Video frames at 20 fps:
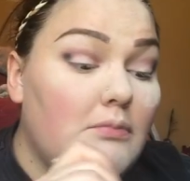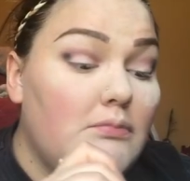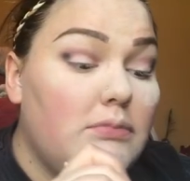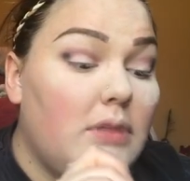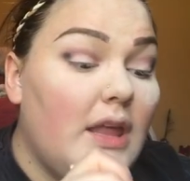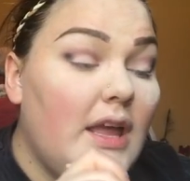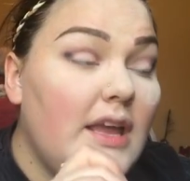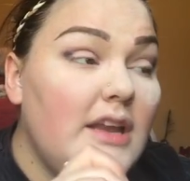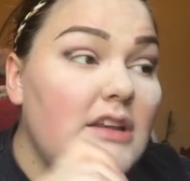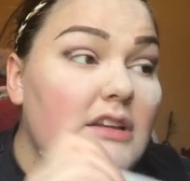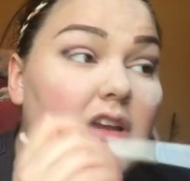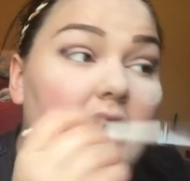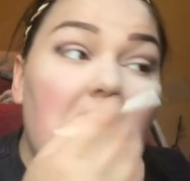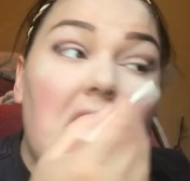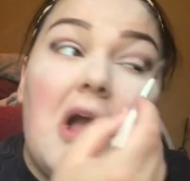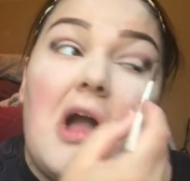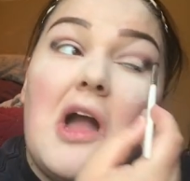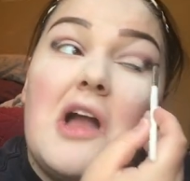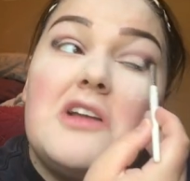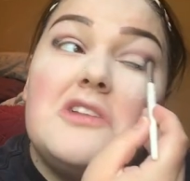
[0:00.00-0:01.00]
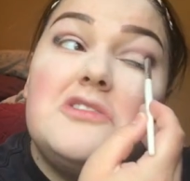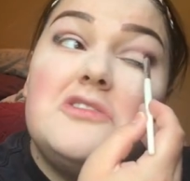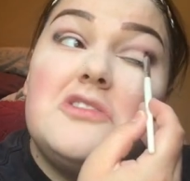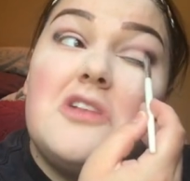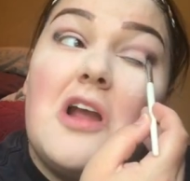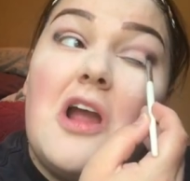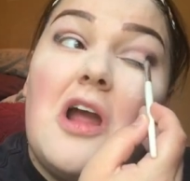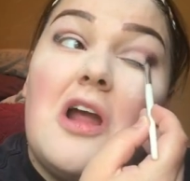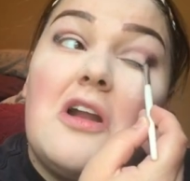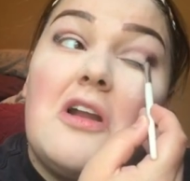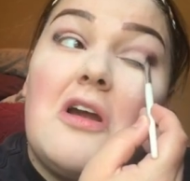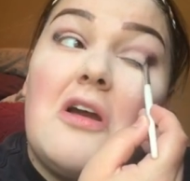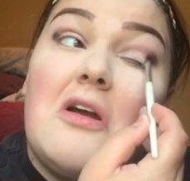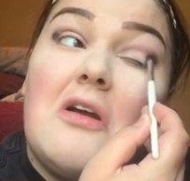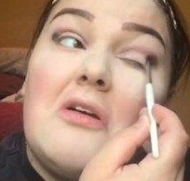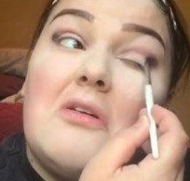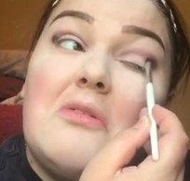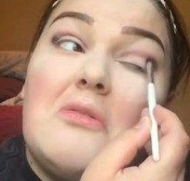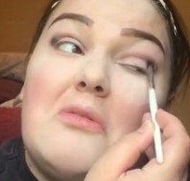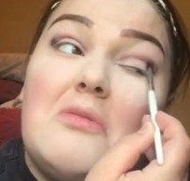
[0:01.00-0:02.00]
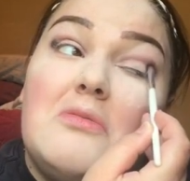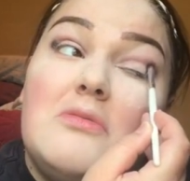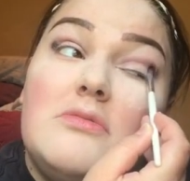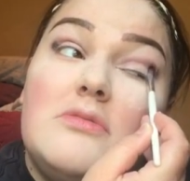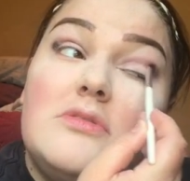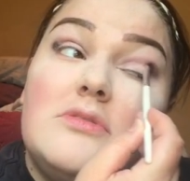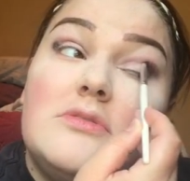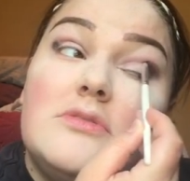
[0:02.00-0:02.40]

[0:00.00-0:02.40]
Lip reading: blend your eyeshadow,